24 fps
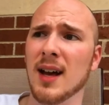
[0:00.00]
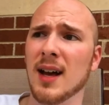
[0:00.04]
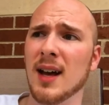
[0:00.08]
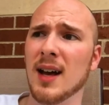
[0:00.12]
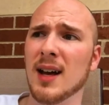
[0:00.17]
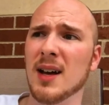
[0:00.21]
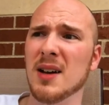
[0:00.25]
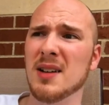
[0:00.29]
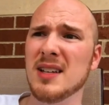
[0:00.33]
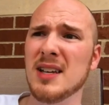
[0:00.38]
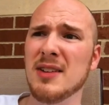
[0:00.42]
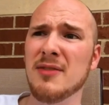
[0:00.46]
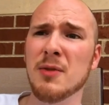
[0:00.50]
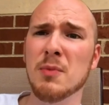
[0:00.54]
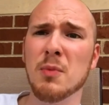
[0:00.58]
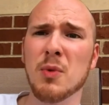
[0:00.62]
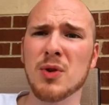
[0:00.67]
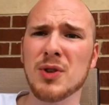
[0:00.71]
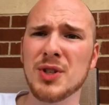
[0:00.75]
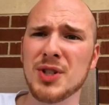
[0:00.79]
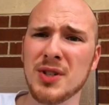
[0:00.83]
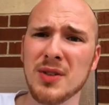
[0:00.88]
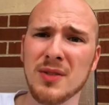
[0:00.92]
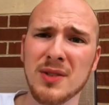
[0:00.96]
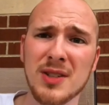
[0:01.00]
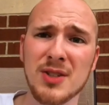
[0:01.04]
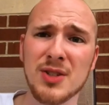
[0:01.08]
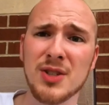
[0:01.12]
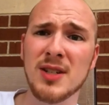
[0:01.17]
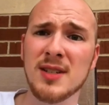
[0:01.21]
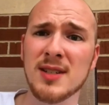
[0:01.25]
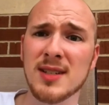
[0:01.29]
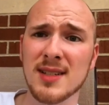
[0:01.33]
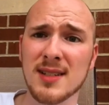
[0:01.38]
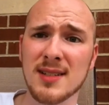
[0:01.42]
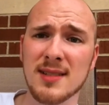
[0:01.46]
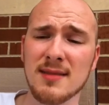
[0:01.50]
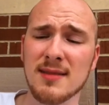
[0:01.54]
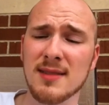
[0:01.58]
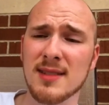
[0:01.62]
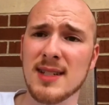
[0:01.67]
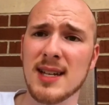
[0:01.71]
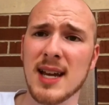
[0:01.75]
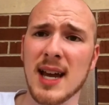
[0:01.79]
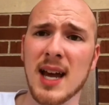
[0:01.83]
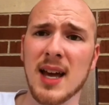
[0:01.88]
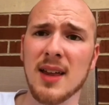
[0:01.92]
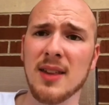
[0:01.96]
Uh, even more so than Jesus'
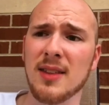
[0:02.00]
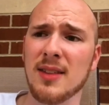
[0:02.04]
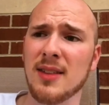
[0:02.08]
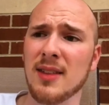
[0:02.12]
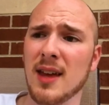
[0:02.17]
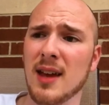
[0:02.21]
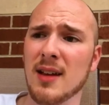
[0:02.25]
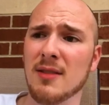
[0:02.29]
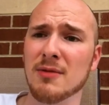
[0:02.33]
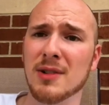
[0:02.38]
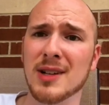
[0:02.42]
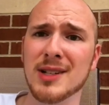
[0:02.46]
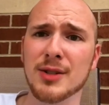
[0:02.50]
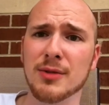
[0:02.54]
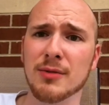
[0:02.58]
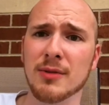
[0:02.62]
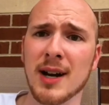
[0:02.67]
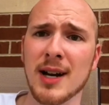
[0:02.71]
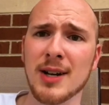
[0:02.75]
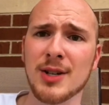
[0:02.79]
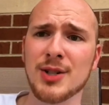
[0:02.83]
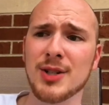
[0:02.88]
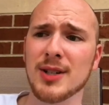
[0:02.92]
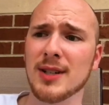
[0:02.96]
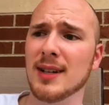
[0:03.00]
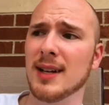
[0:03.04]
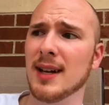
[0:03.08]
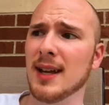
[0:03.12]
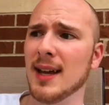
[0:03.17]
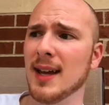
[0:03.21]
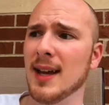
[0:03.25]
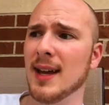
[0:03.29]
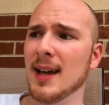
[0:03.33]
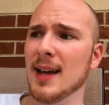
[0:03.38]
death and resurrection,